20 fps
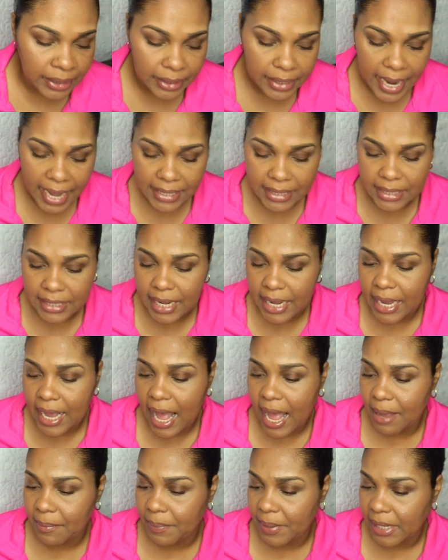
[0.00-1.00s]
Next thing
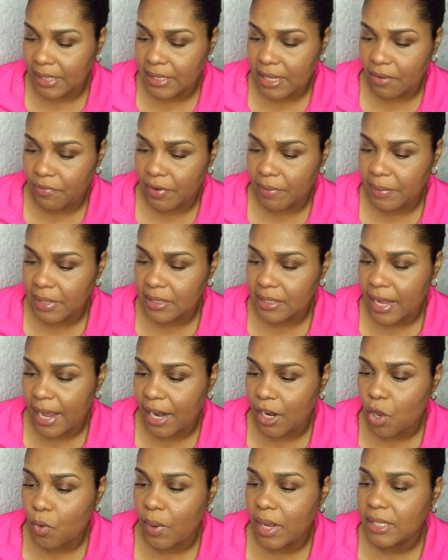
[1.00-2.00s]
I picked up from Miss
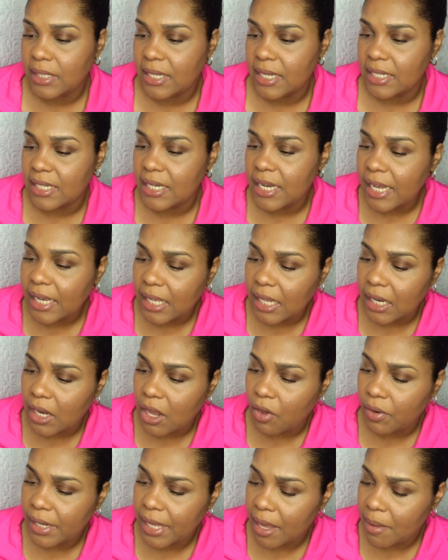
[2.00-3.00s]
Halo was this
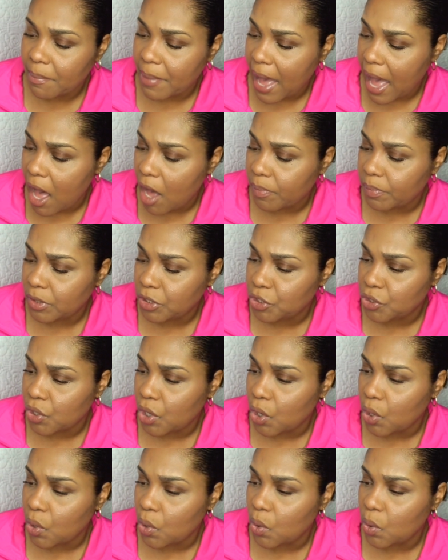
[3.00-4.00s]
Nickelodeon Pow
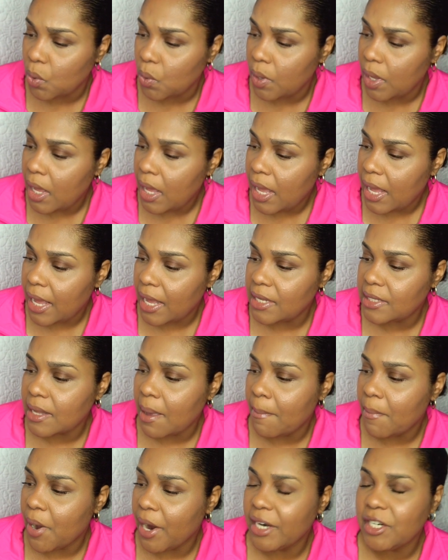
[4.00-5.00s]
Patrol. It's
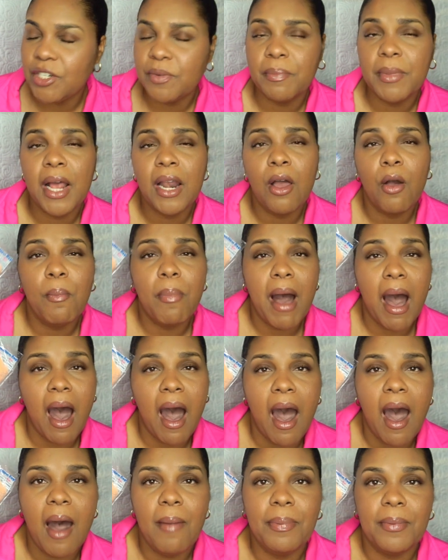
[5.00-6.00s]
a marshmallow
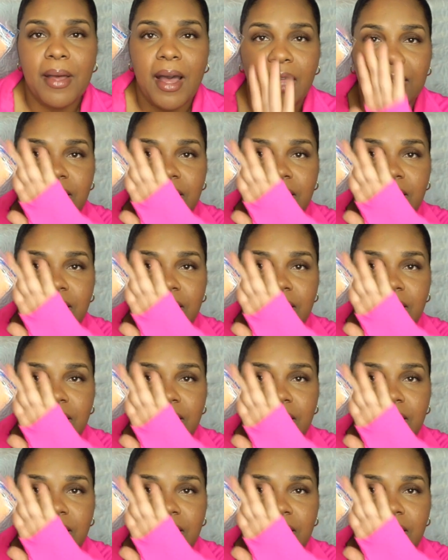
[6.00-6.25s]
pop. I